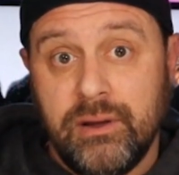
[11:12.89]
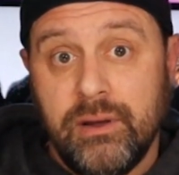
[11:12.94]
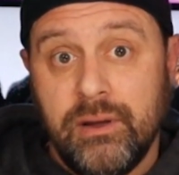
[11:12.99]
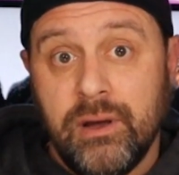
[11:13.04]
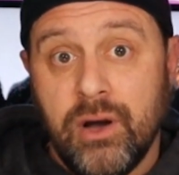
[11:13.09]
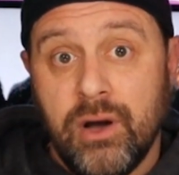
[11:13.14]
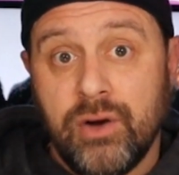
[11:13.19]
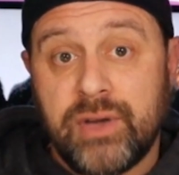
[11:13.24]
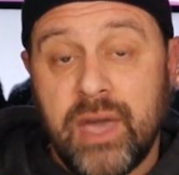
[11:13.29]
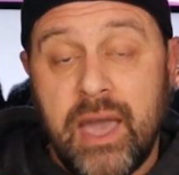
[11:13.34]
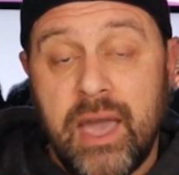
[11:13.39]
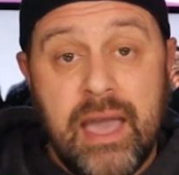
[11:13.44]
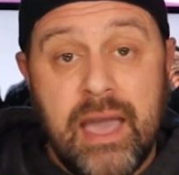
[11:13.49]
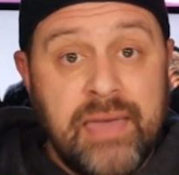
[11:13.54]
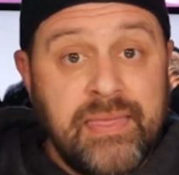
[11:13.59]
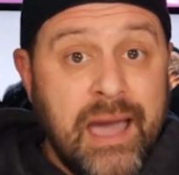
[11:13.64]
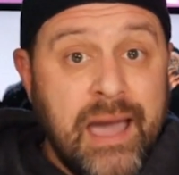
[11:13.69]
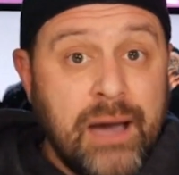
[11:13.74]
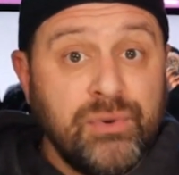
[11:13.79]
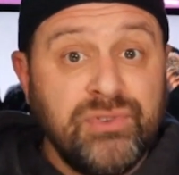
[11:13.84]
Okay. And
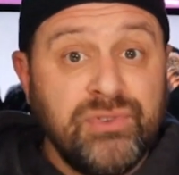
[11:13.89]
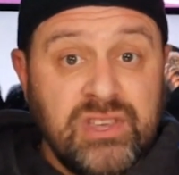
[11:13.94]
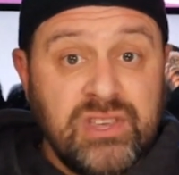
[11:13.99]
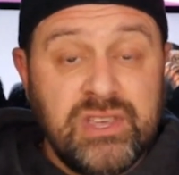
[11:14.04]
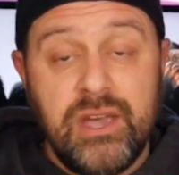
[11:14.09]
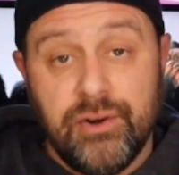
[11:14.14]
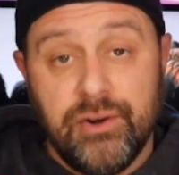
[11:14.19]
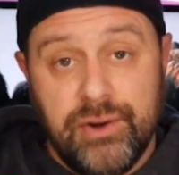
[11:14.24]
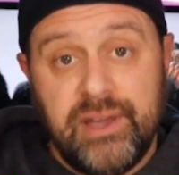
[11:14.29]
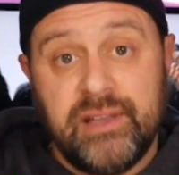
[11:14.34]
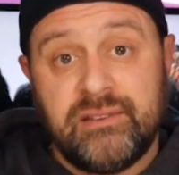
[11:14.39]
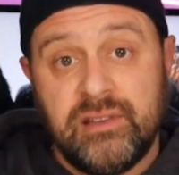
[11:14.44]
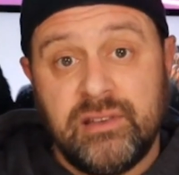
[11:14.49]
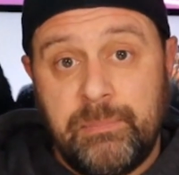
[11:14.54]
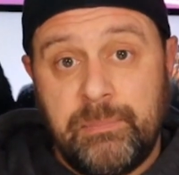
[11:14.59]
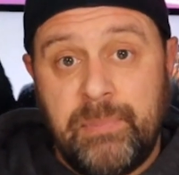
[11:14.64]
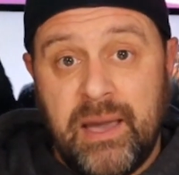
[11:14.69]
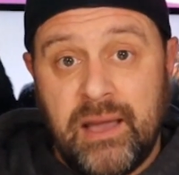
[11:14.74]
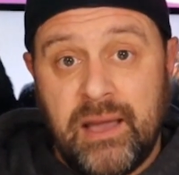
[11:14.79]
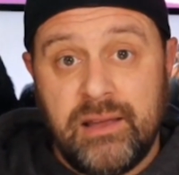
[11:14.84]
that was a year into the
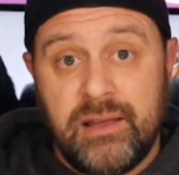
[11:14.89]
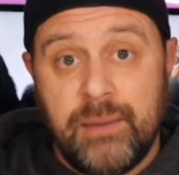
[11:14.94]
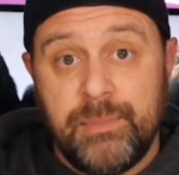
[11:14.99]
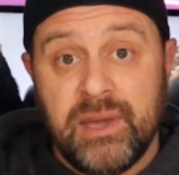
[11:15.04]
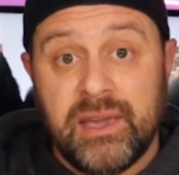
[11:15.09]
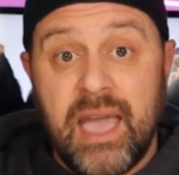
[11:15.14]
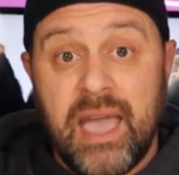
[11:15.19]
pandemic.